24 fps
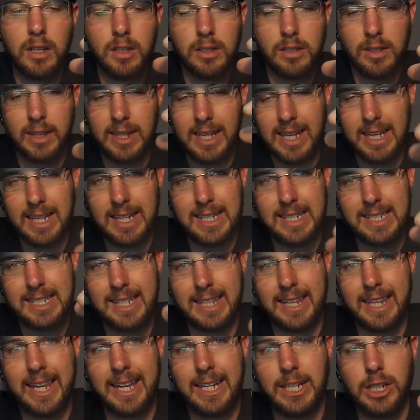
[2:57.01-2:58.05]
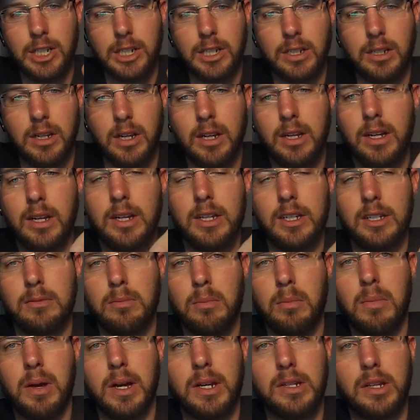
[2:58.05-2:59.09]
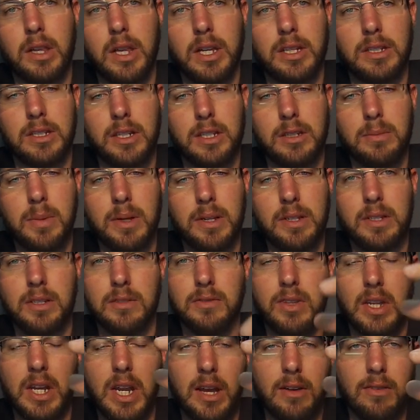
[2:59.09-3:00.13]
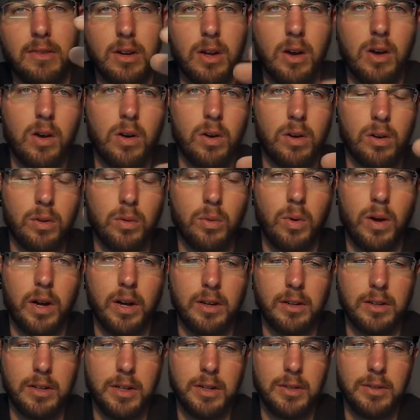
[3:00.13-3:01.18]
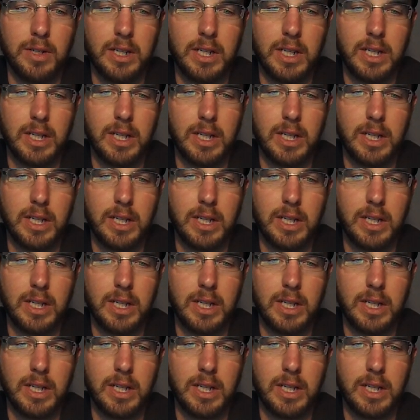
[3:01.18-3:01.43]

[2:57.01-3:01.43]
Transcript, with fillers: So the installation is much less expensive than having a hardwired unit